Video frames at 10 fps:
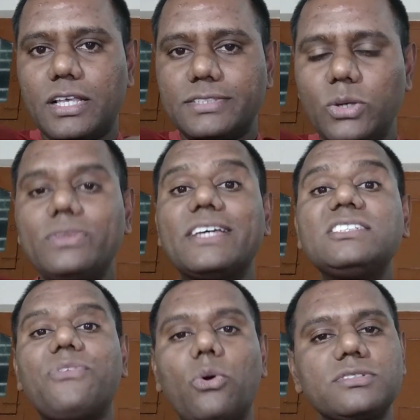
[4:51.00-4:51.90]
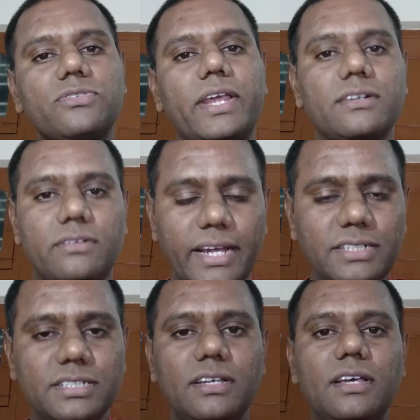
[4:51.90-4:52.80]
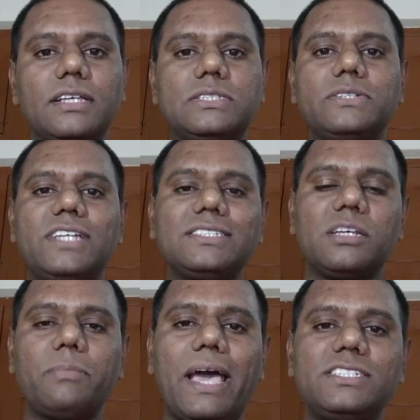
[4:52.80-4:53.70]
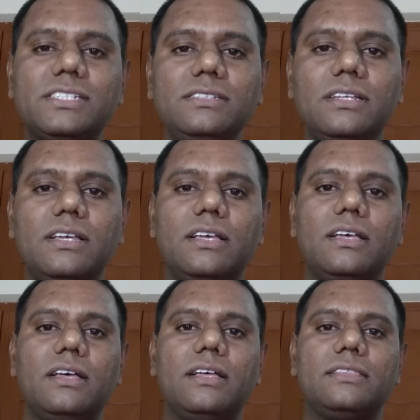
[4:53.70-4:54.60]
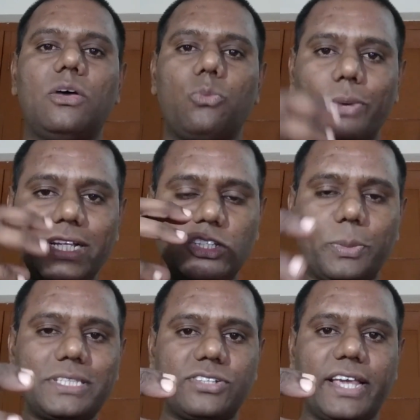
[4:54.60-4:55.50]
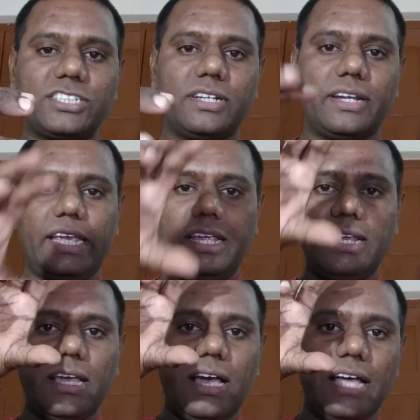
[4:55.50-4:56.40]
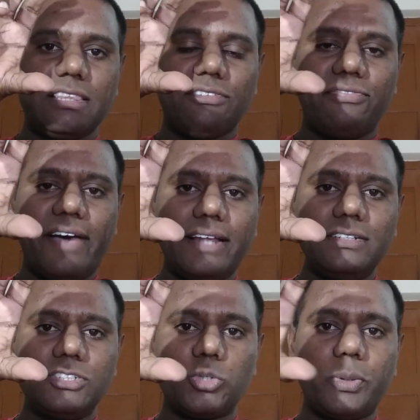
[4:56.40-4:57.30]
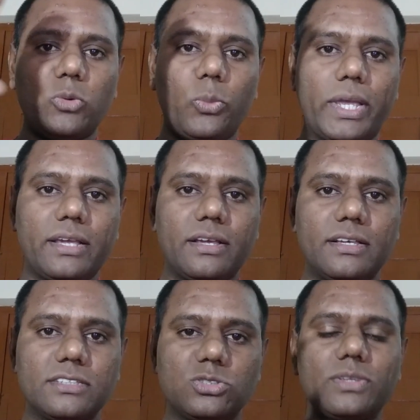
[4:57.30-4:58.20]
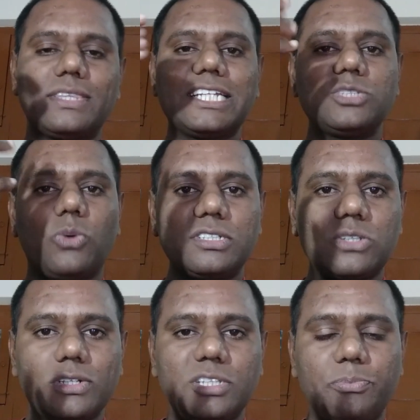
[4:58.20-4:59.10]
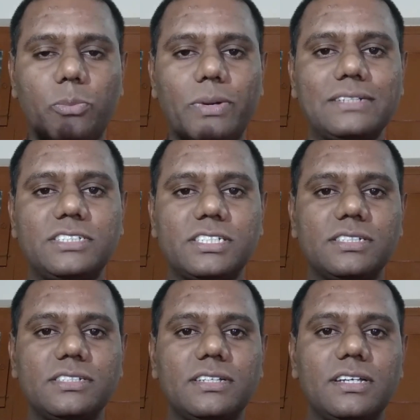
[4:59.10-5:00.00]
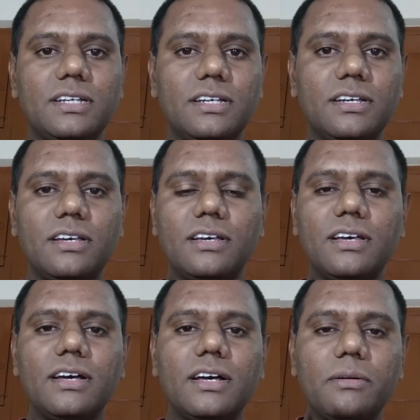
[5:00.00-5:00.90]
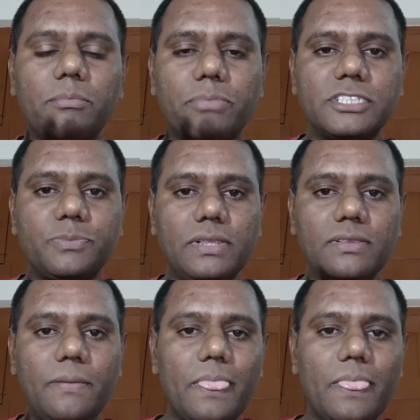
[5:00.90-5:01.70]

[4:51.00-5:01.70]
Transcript: So there's a force created, right? So just imagine the wind to be stationary and the fan to be moving. So that's what is called as a propellant principle.